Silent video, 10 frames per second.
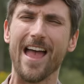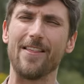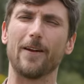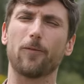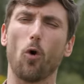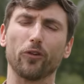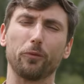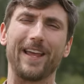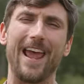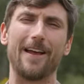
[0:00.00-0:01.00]
And then of course,
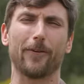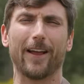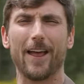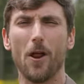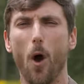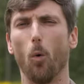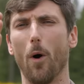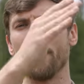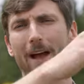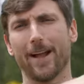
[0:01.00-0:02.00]
we can't forget
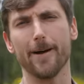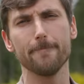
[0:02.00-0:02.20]
what, Micah?